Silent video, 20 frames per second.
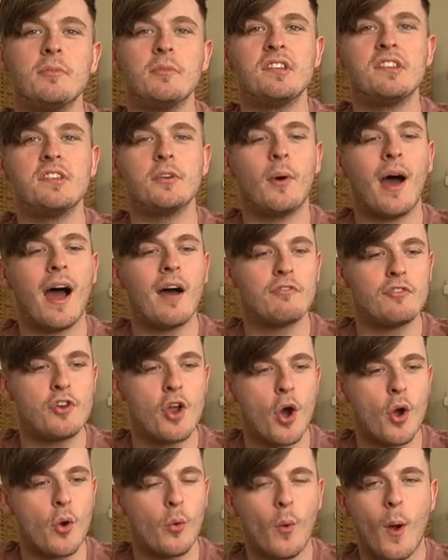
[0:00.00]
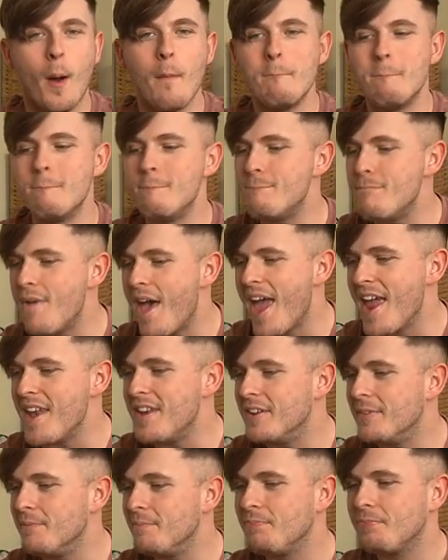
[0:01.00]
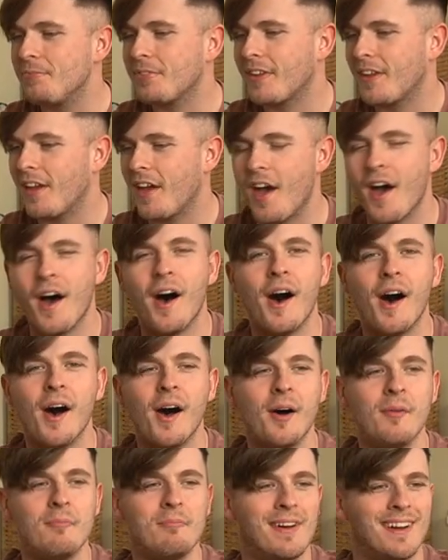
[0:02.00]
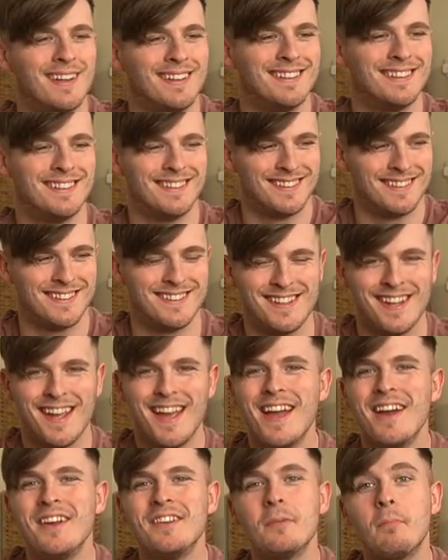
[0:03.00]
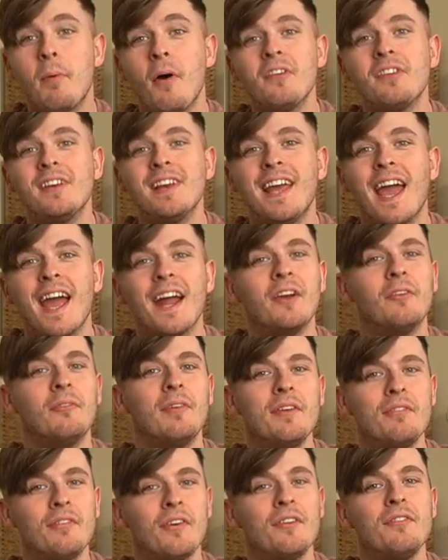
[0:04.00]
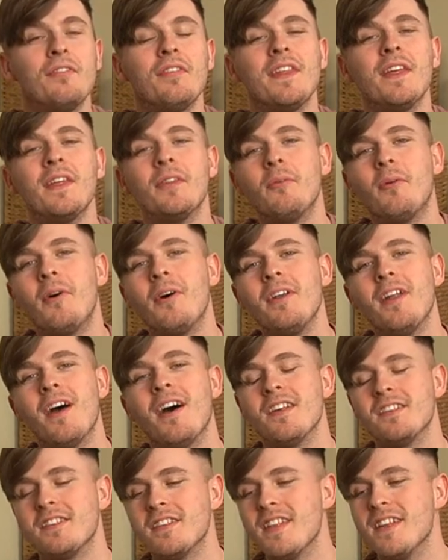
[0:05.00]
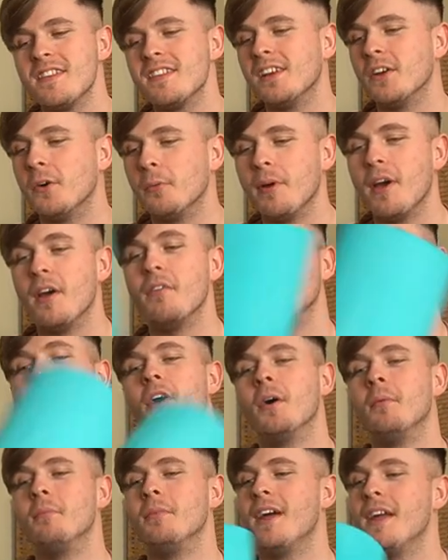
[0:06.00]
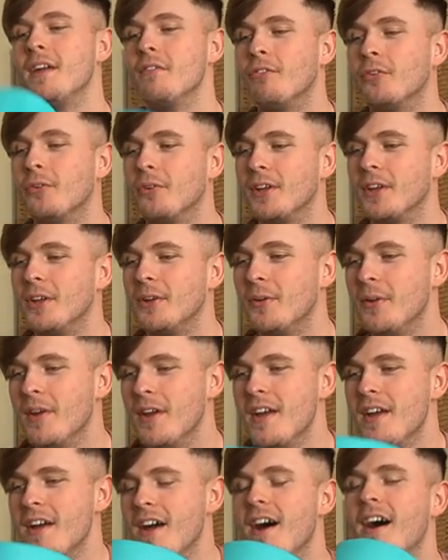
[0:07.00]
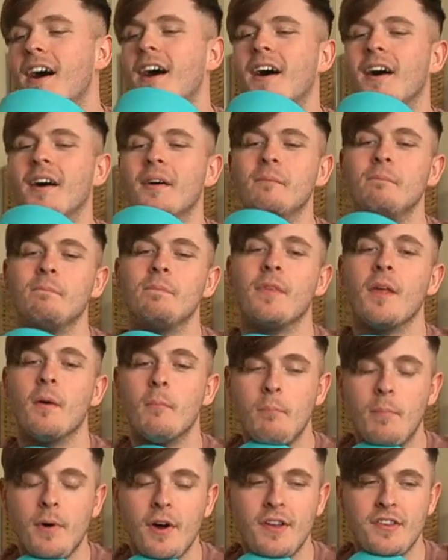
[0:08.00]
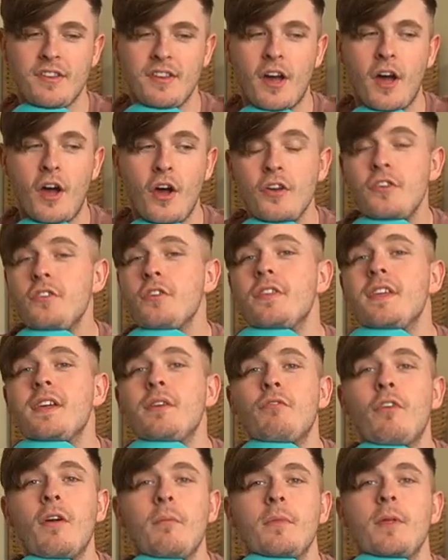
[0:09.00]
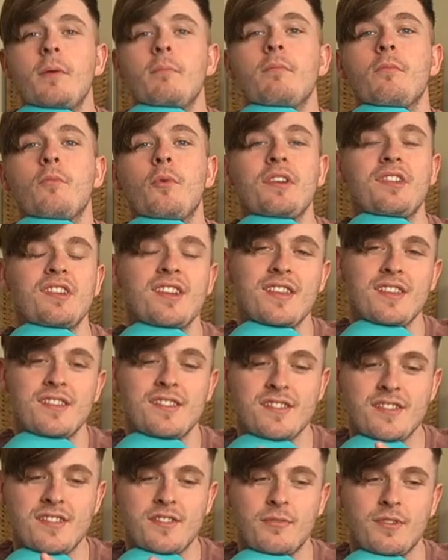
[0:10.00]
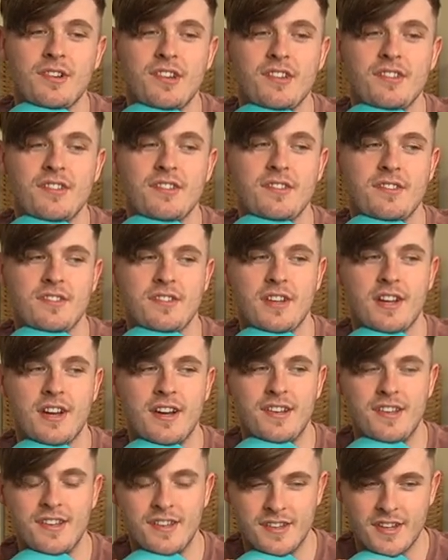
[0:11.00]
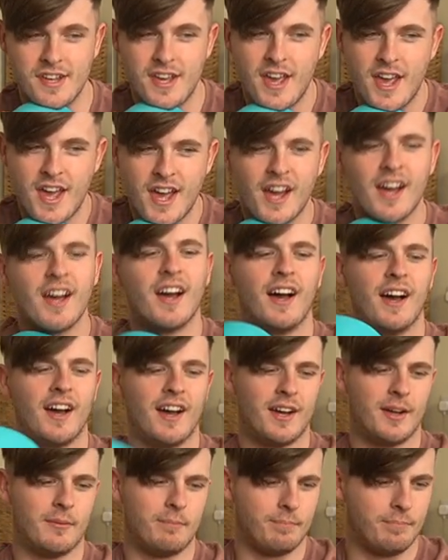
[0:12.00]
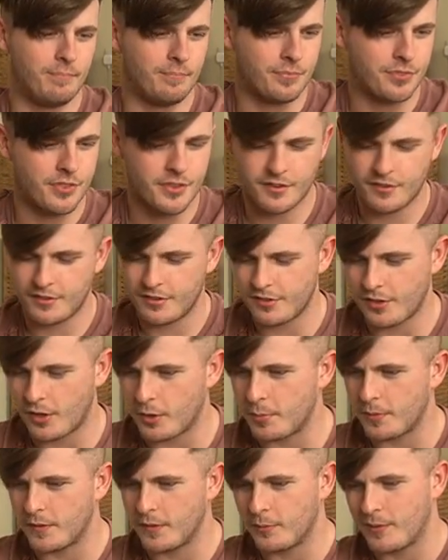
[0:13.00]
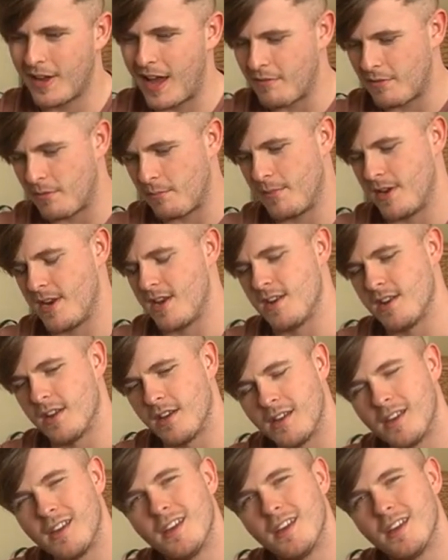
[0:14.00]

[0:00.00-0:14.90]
we still have no bed. Um, supposedly getting a refund for the other one, uh, so there's a little bit of an update for you. Um, but heard nothing from them, which is which is nice. Um, just hoping that we haven't been